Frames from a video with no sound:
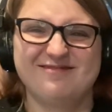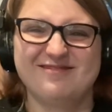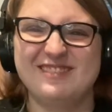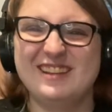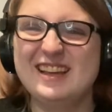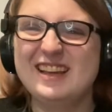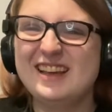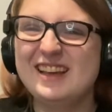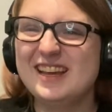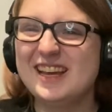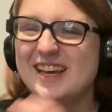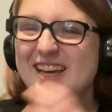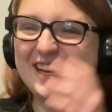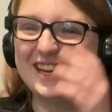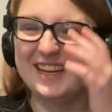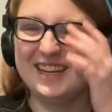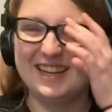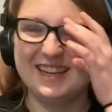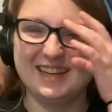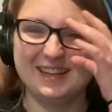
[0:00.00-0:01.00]

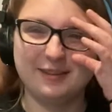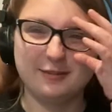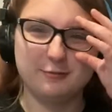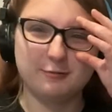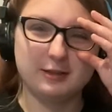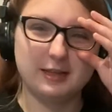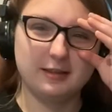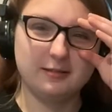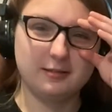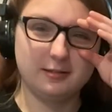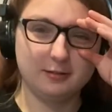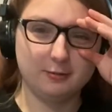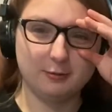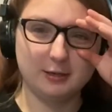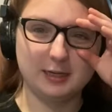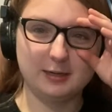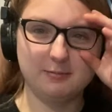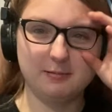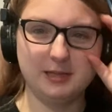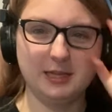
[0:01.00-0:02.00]
Oh, he has a will. That's his
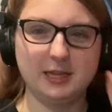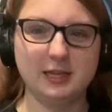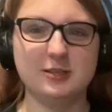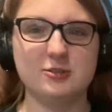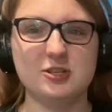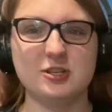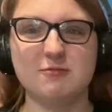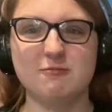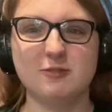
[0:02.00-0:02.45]
way to be like, Jed,